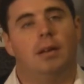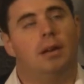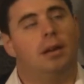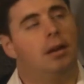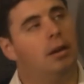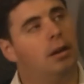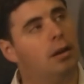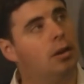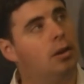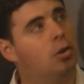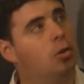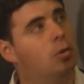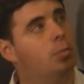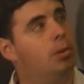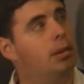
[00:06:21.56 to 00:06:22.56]

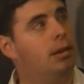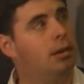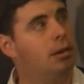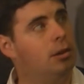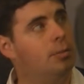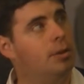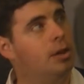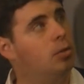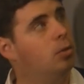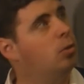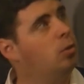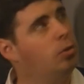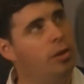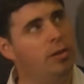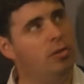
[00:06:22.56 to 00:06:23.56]
Oh, blimey,
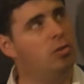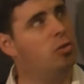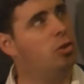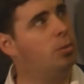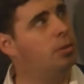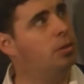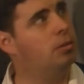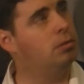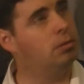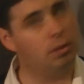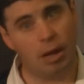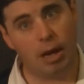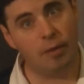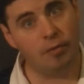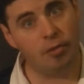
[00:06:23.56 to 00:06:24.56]
all this trouble.
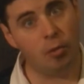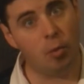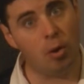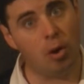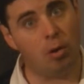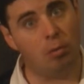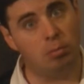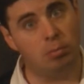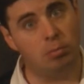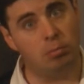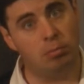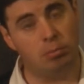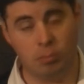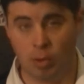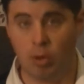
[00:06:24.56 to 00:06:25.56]
And for what?
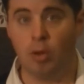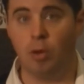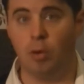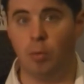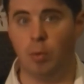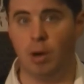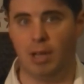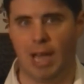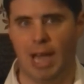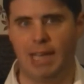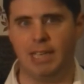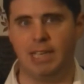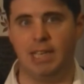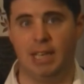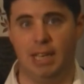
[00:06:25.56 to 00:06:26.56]
Well,
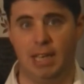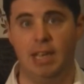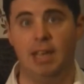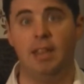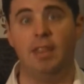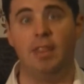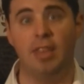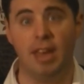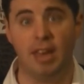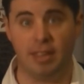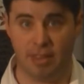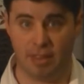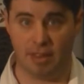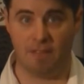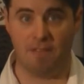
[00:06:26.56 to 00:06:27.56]
actually,
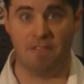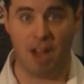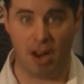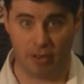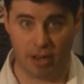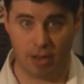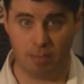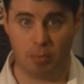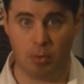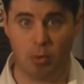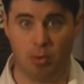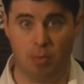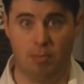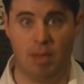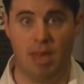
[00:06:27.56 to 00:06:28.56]
this is a very
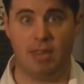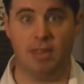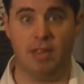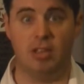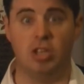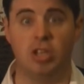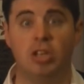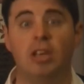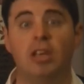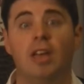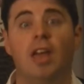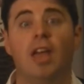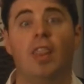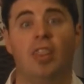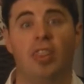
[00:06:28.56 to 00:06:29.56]
important message.
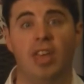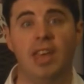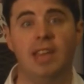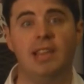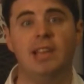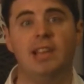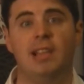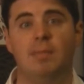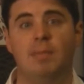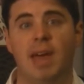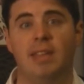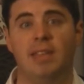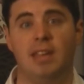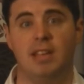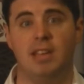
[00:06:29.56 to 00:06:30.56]
This little
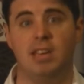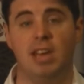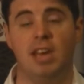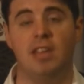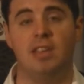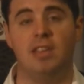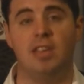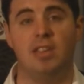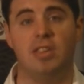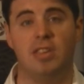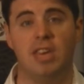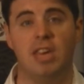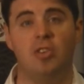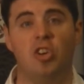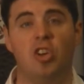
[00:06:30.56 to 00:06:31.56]
message is the
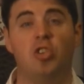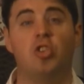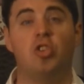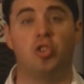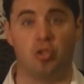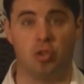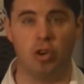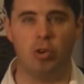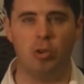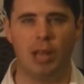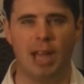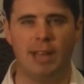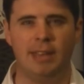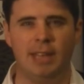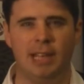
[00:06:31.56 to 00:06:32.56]
secret true
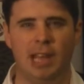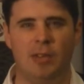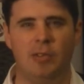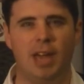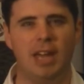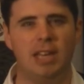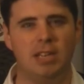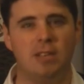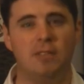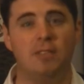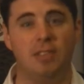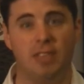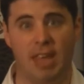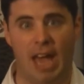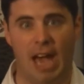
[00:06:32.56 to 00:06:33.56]
landing location
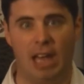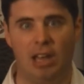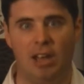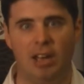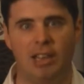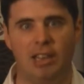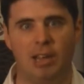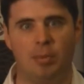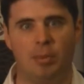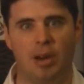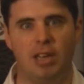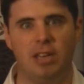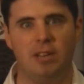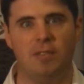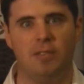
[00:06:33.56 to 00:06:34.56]
for the Allied
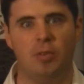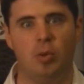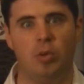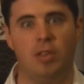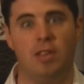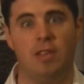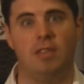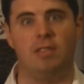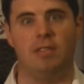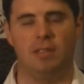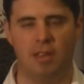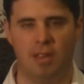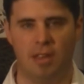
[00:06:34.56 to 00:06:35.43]
Liberation Forces.